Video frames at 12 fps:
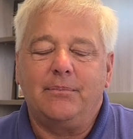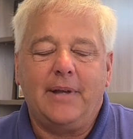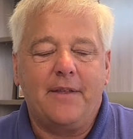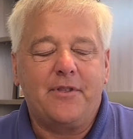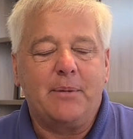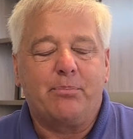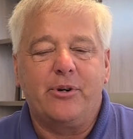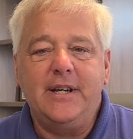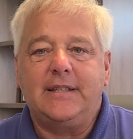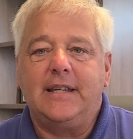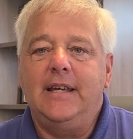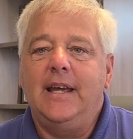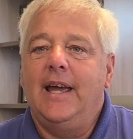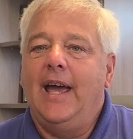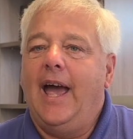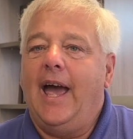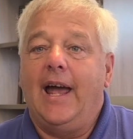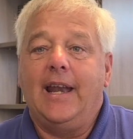Anthony Parisi,
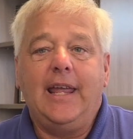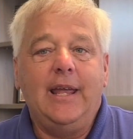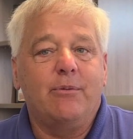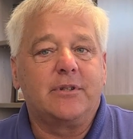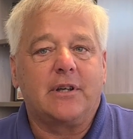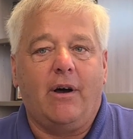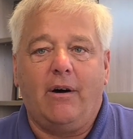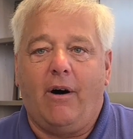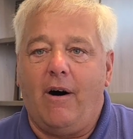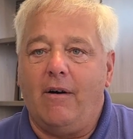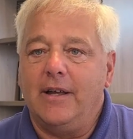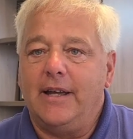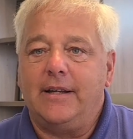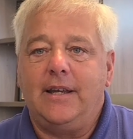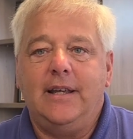and he was all in.